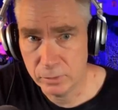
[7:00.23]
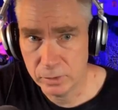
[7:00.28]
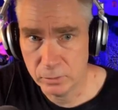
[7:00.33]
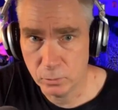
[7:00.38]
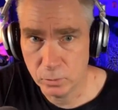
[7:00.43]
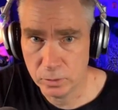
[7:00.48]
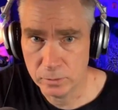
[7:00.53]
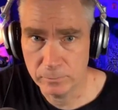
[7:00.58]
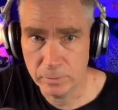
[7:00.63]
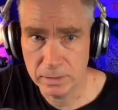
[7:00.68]

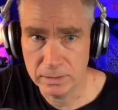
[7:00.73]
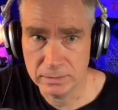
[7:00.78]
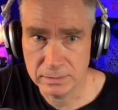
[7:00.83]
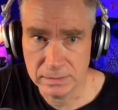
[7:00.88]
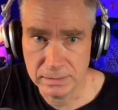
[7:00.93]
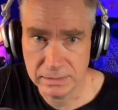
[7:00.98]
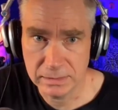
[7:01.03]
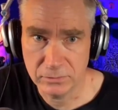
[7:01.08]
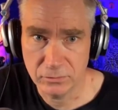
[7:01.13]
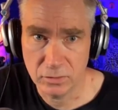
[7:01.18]
work
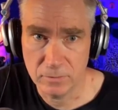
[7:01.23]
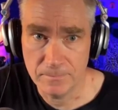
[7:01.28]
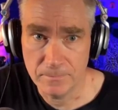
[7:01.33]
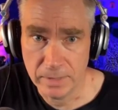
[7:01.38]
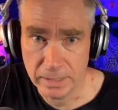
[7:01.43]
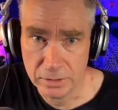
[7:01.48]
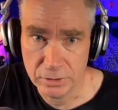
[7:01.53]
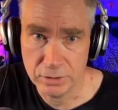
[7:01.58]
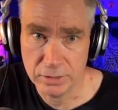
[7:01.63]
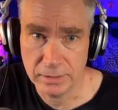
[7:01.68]
policies from
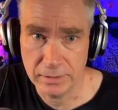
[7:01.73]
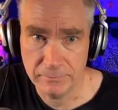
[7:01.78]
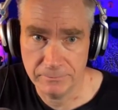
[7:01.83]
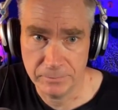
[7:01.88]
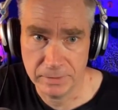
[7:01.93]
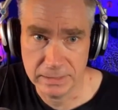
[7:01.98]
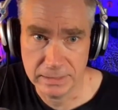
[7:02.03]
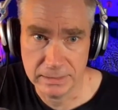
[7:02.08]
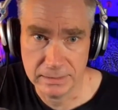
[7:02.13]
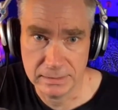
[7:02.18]
major
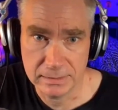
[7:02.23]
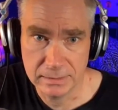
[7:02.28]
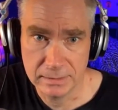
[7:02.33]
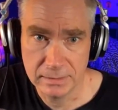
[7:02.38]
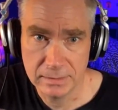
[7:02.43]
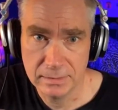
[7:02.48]
companies,